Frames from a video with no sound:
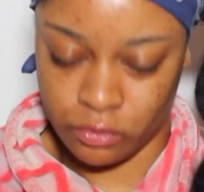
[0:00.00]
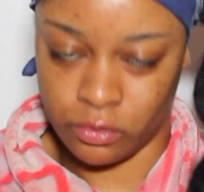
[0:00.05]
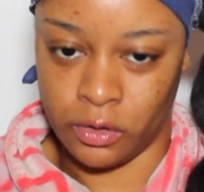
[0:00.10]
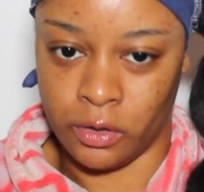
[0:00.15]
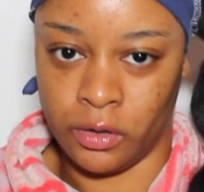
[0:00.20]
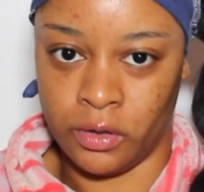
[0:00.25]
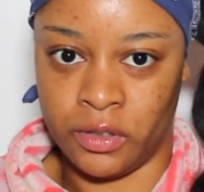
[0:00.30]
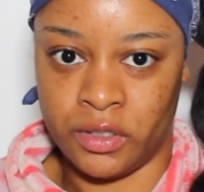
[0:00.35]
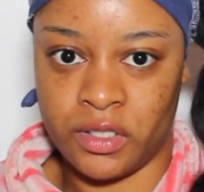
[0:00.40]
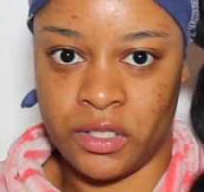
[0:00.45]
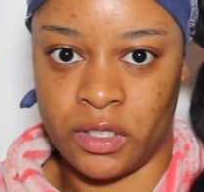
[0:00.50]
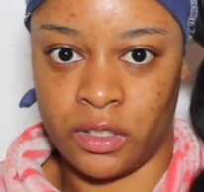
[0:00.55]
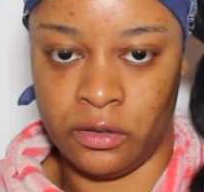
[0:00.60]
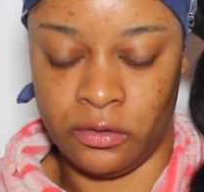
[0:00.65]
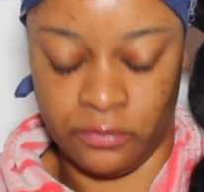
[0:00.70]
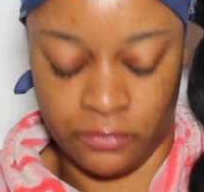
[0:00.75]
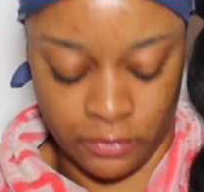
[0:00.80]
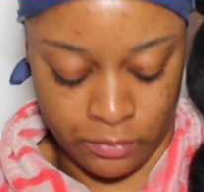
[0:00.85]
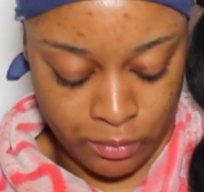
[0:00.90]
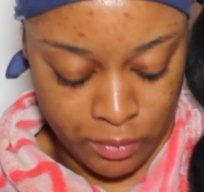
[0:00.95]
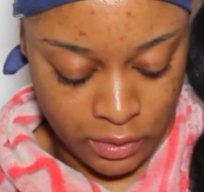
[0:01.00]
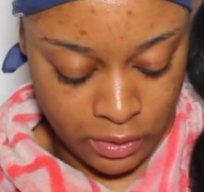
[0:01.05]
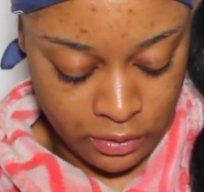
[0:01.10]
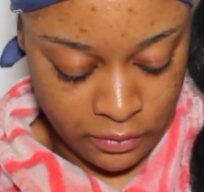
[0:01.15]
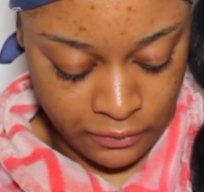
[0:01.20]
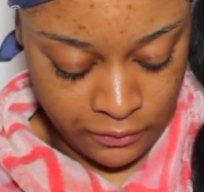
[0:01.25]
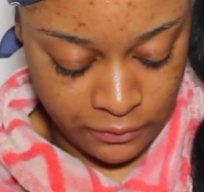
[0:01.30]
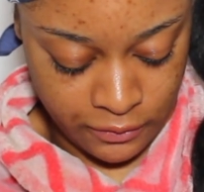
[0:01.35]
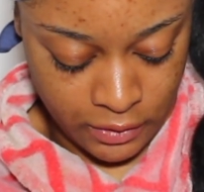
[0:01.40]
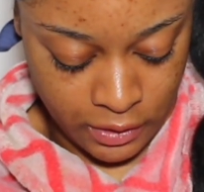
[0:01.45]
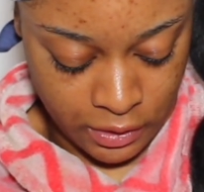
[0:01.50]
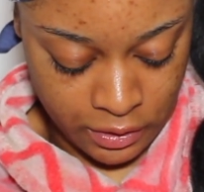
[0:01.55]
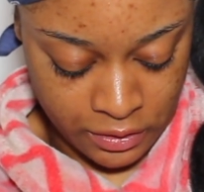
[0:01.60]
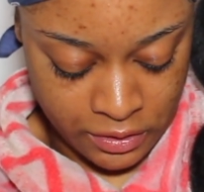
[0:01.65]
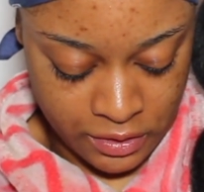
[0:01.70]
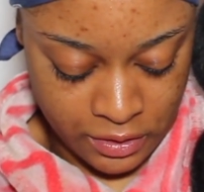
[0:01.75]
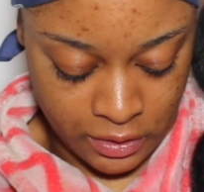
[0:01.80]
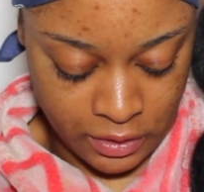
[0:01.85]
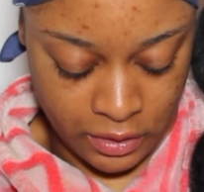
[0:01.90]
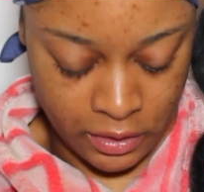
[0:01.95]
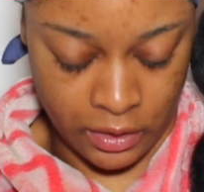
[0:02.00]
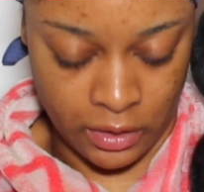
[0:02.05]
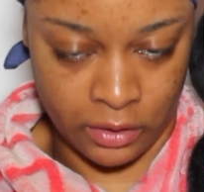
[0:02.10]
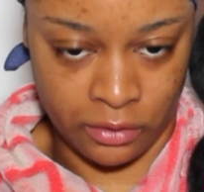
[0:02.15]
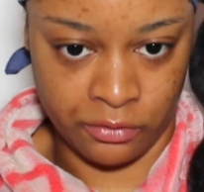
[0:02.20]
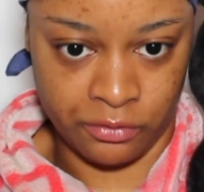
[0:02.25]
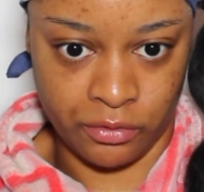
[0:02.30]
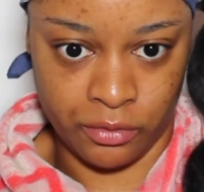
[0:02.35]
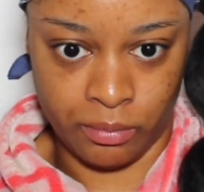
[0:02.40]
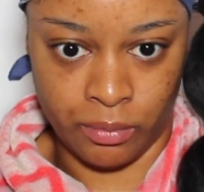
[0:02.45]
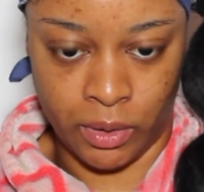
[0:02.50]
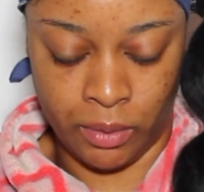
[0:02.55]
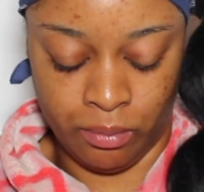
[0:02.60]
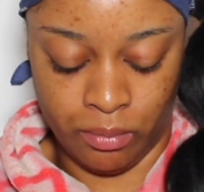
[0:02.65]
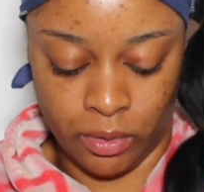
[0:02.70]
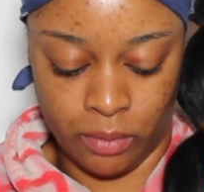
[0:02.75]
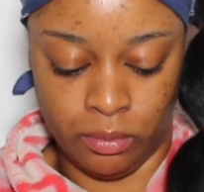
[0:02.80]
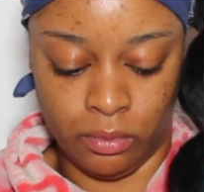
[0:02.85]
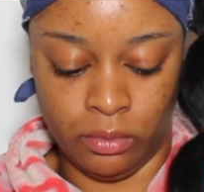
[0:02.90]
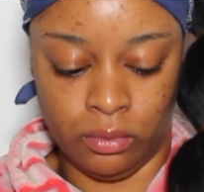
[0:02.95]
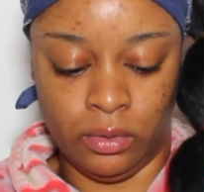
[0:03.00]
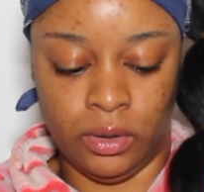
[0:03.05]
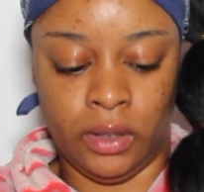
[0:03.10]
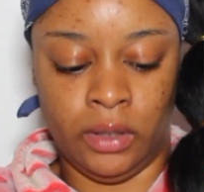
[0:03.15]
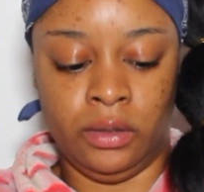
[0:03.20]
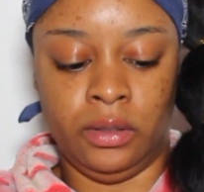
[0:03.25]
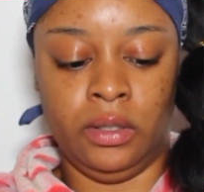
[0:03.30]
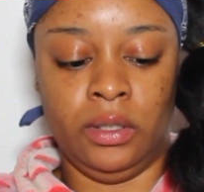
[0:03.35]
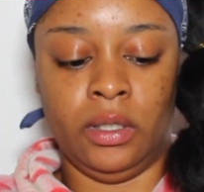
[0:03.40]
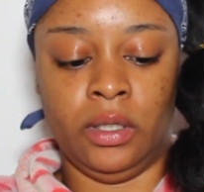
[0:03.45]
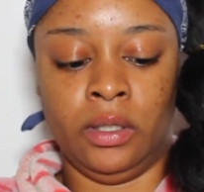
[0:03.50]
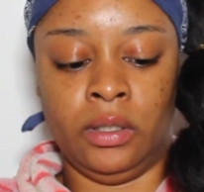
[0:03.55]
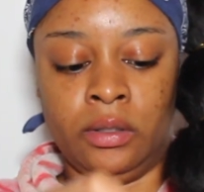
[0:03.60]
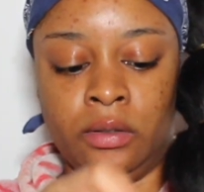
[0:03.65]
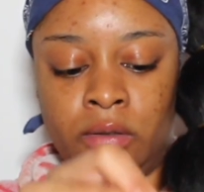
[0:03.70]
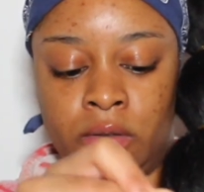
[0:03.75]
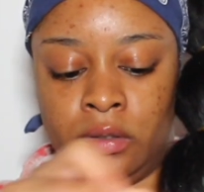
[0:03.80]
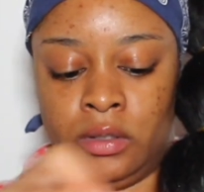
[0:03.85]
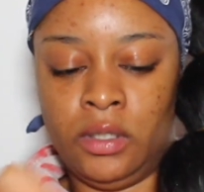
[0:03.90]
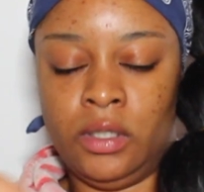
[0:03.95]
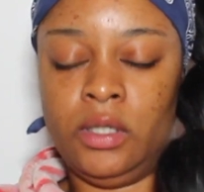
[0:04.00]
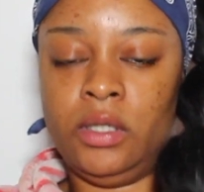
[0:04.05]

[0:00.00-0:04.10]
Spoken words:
there is kind of a bit of hair sticking out from my bubble at the end.